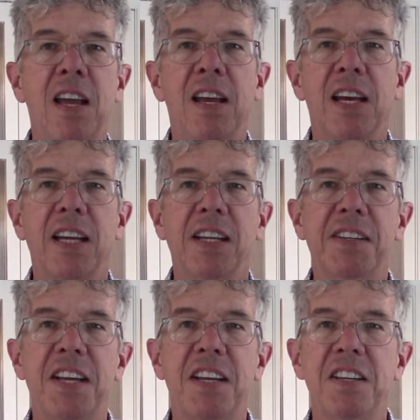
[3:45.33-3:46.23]
And it
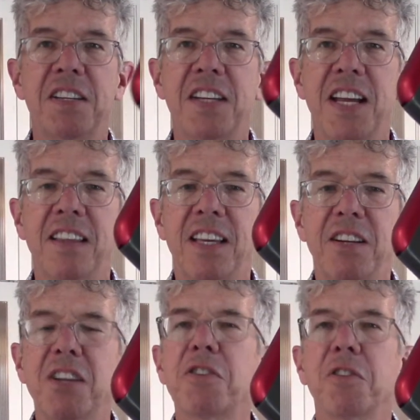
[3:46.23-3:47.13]
does take, the
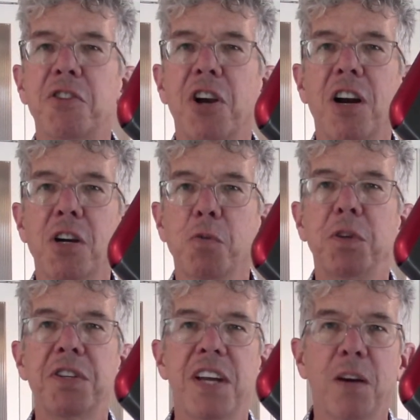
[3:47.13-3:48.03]
initial charge will
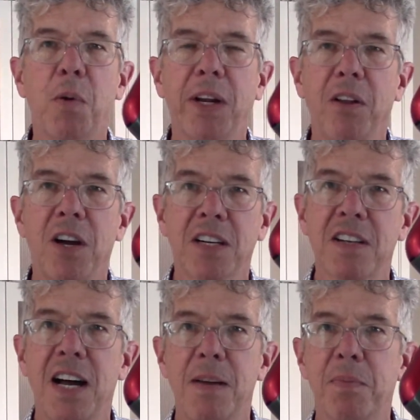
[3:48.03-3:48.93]
take quite a long
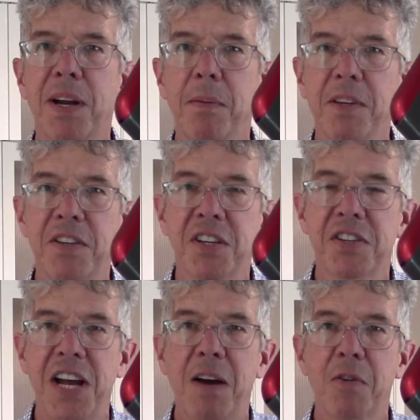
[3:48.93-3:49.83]
time, probably 6
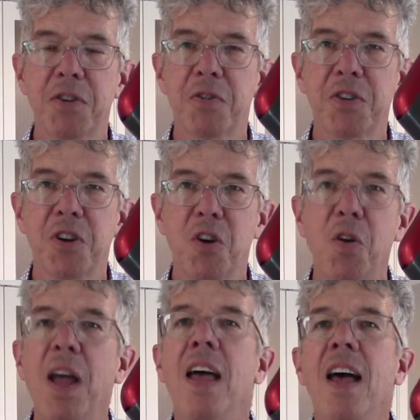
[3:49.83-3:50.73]
hours or so.
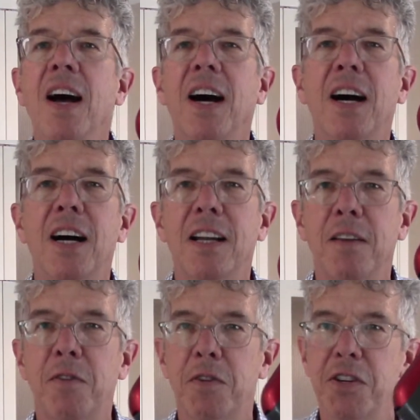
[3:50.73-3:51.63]

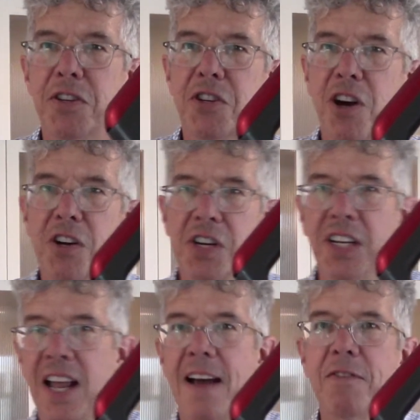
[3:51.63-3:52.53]
If you're just charging it
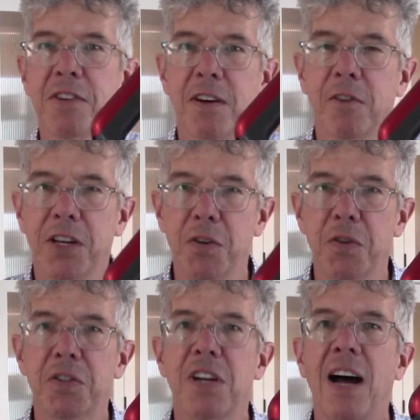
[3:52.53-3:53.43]
after every
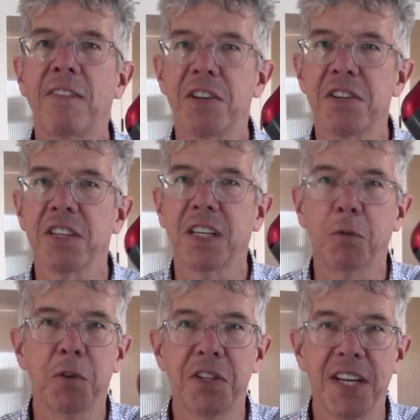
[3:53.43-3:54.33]
use, obviously it
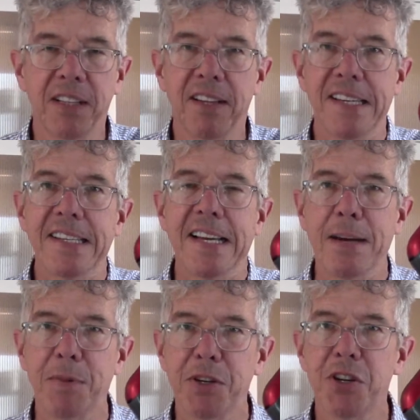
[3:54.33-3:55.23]
will take less
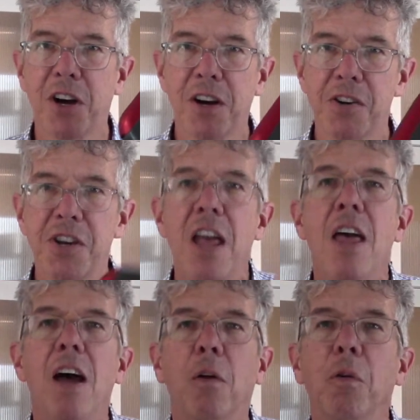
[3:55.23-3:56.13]
time to charge.
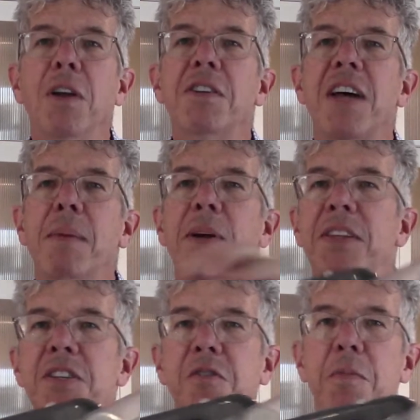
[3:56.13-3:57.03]
Runtime on
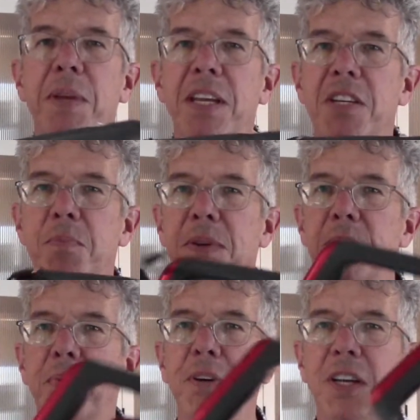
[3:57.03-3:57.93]
this for me has been
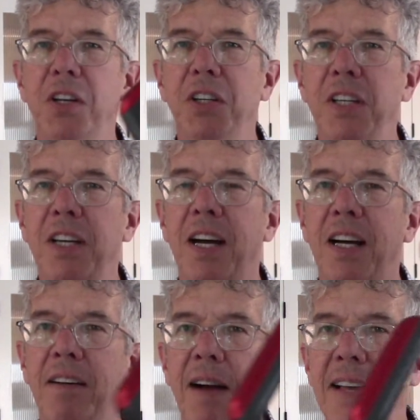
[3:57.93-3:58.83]
pretty good.
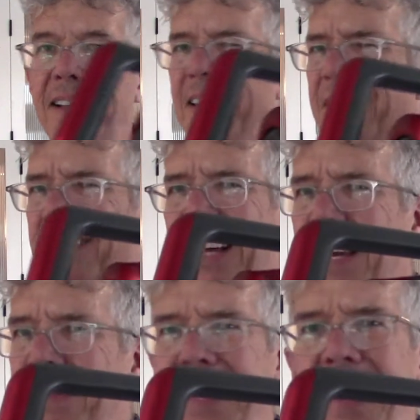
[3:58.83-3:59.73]
I think I